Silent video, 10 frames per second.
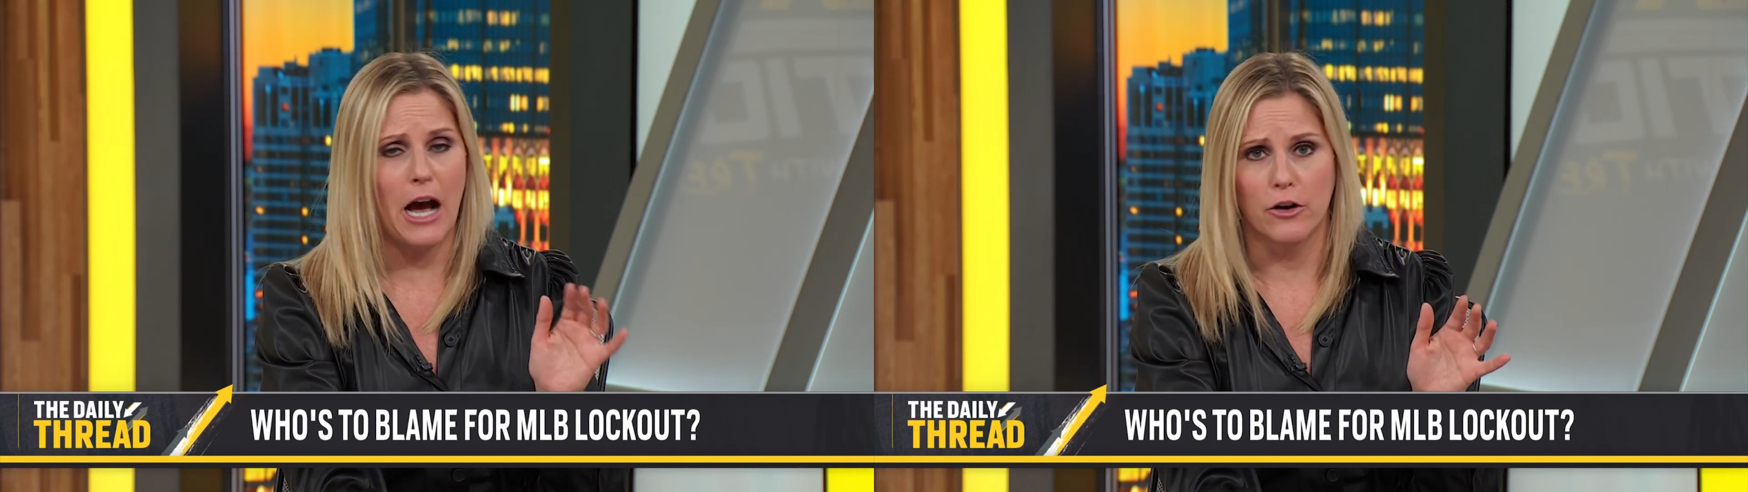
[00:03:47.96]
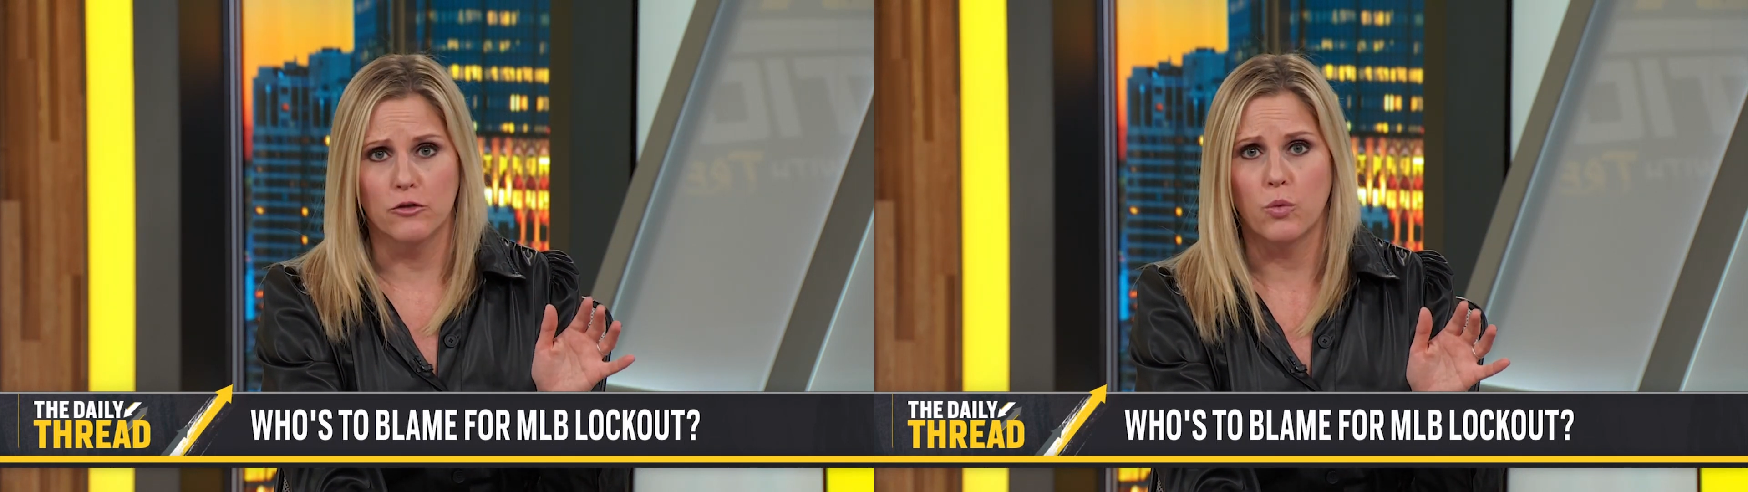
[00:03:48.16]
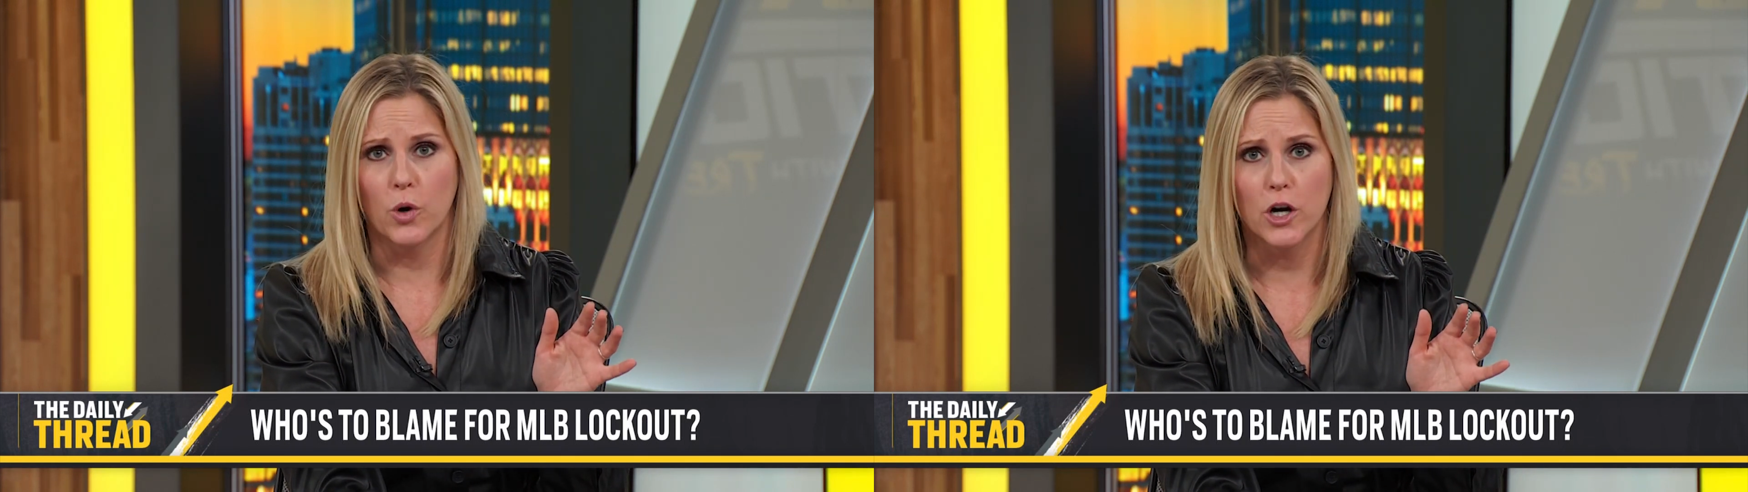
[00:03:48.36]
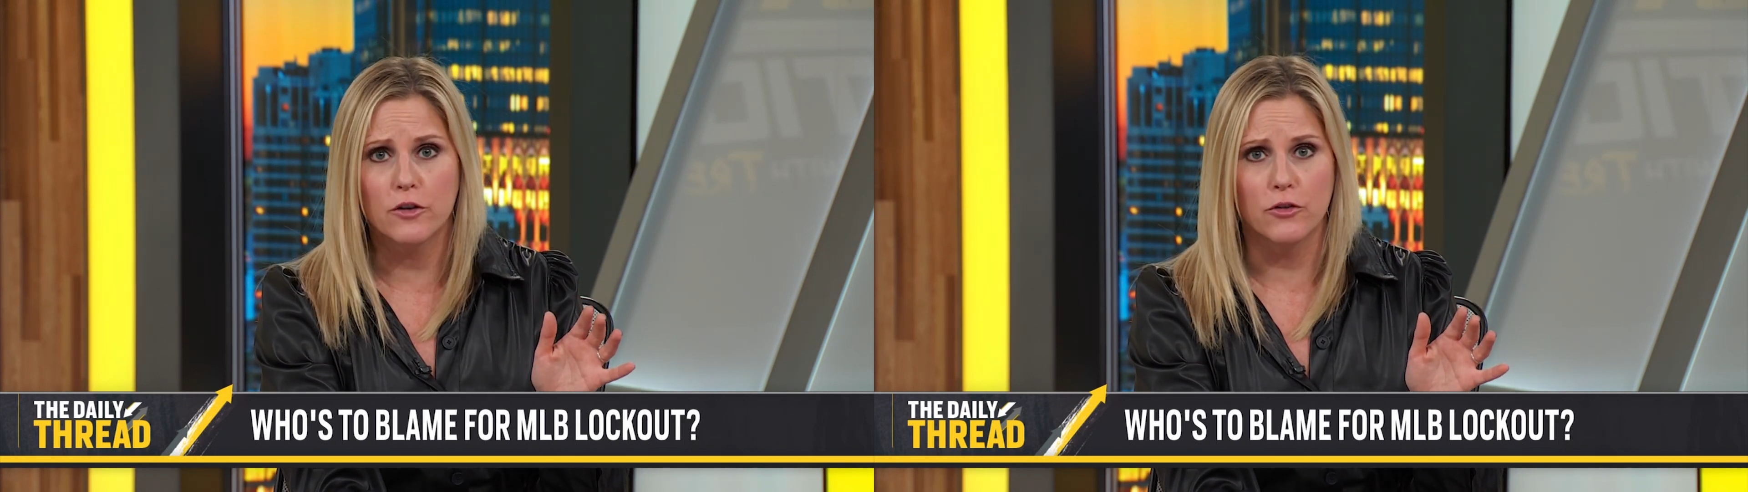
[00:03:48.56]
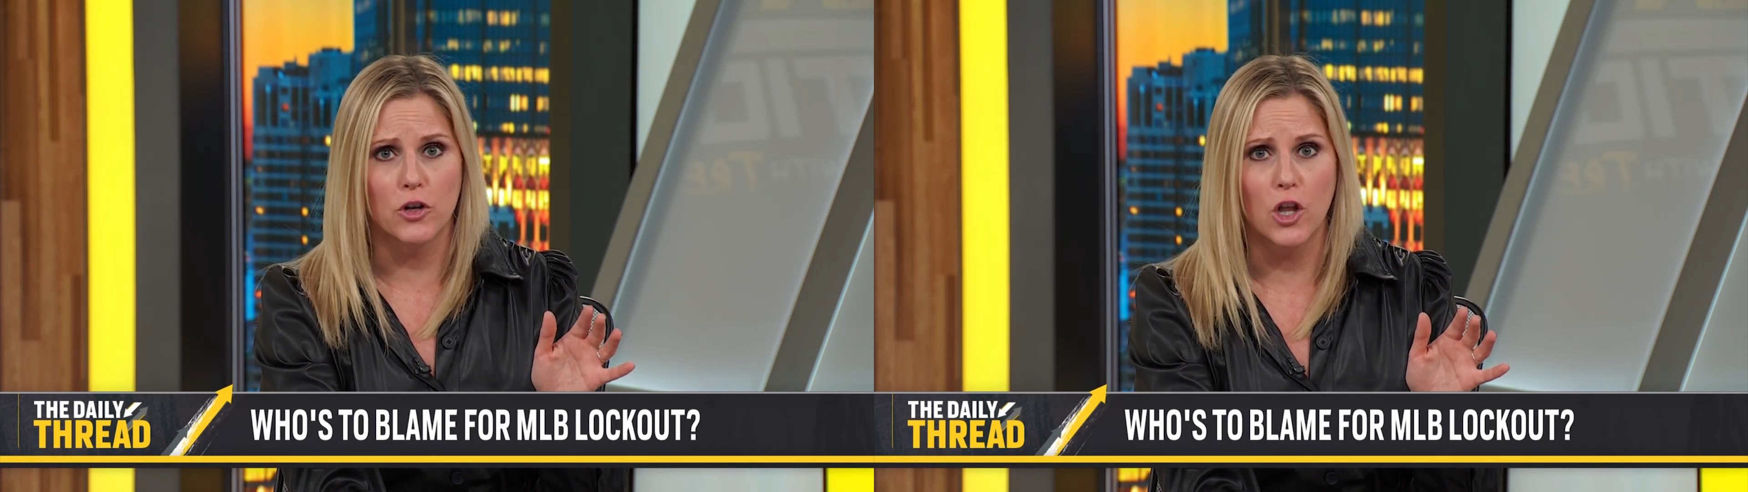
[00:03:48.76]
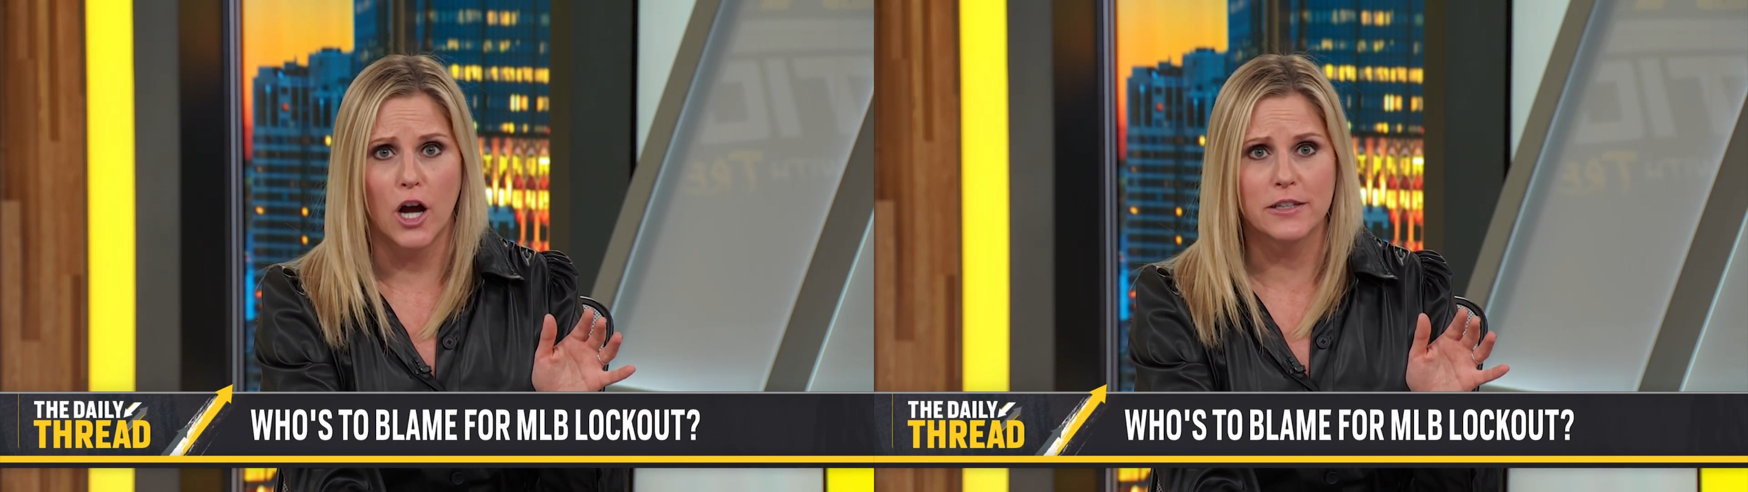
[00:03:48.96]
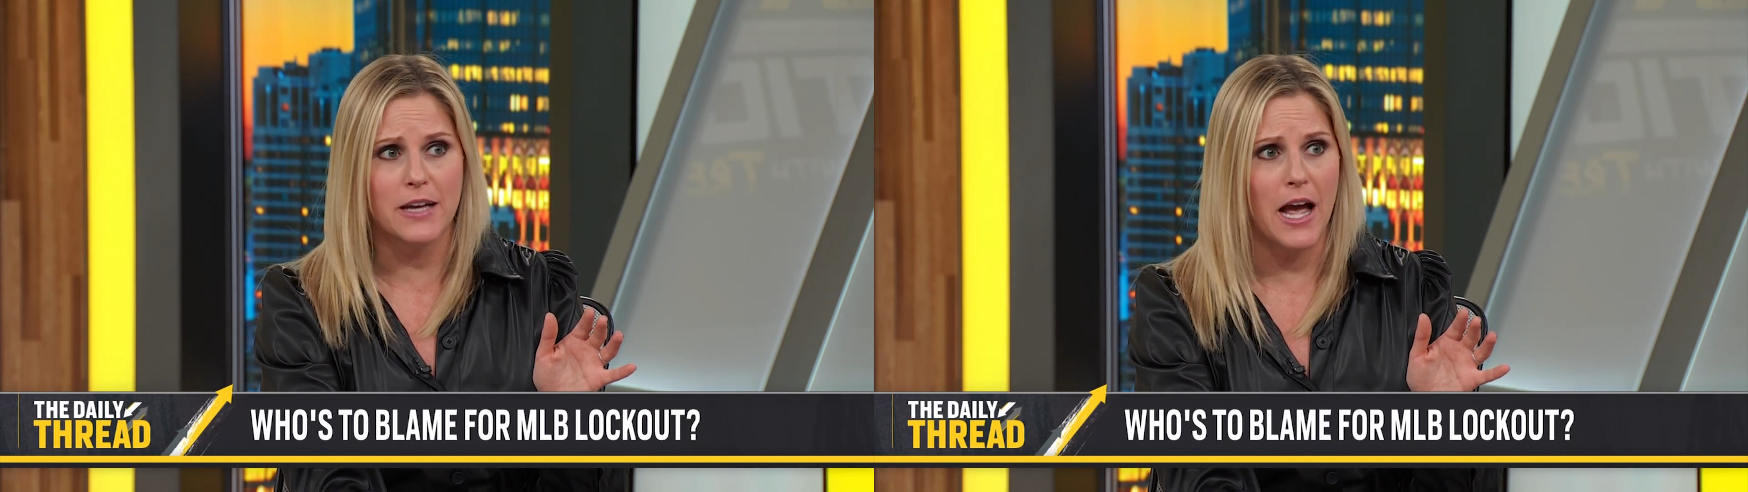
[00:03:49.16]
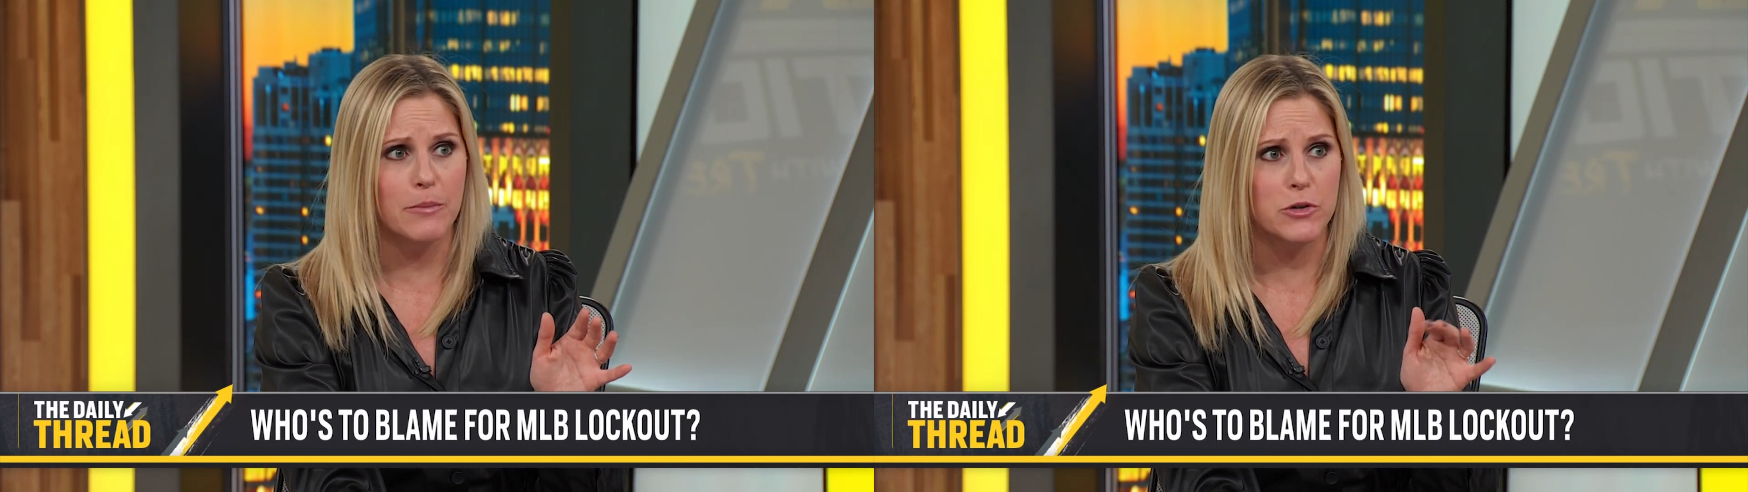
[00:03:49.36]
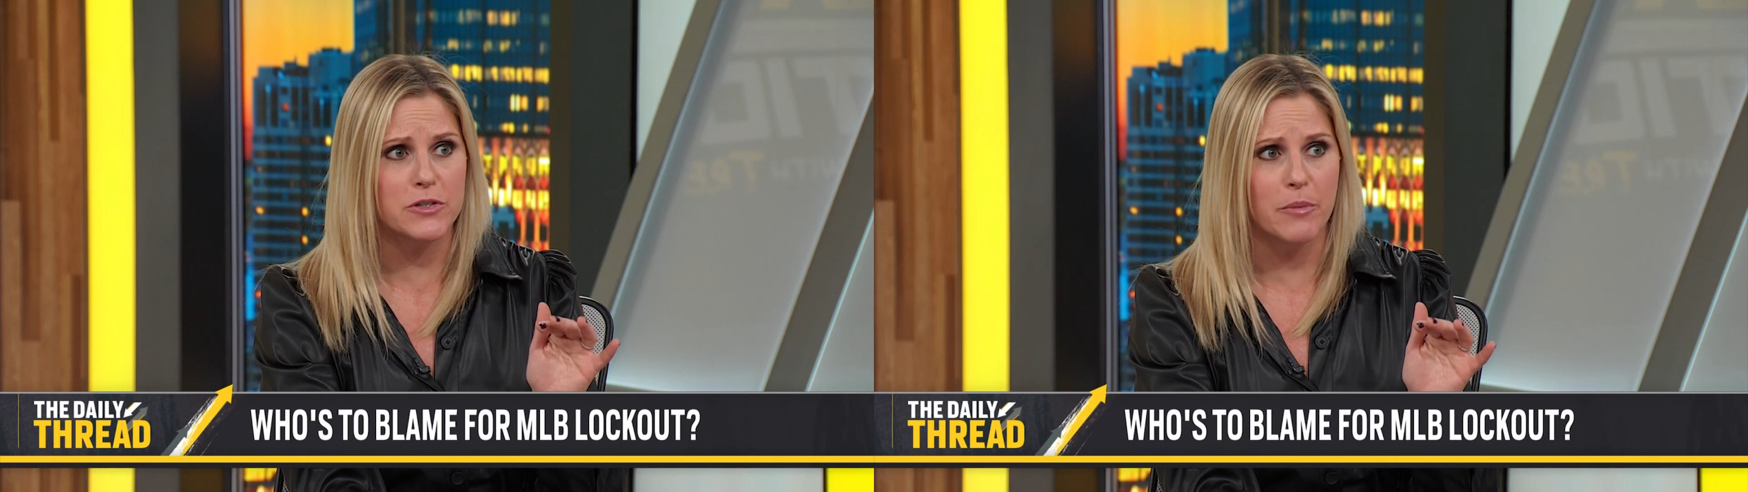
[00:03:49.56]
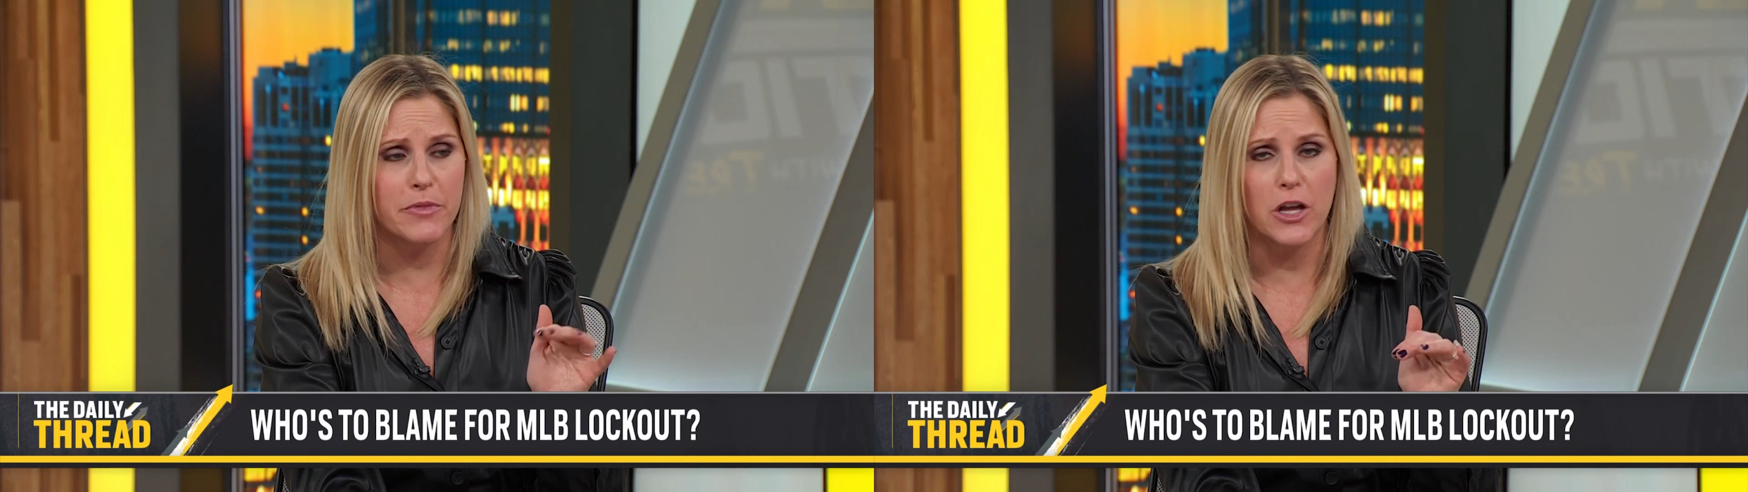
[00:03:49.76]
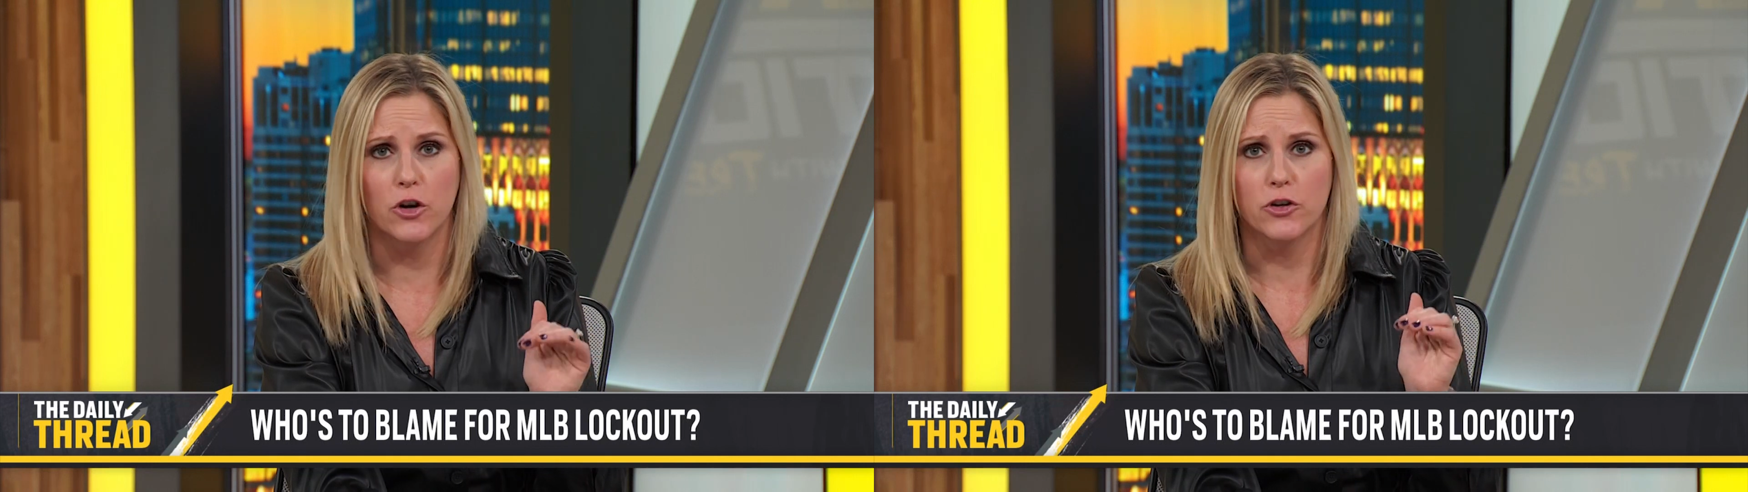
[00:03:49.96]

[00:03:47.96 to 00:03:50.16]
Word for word: out of work for a long time or something,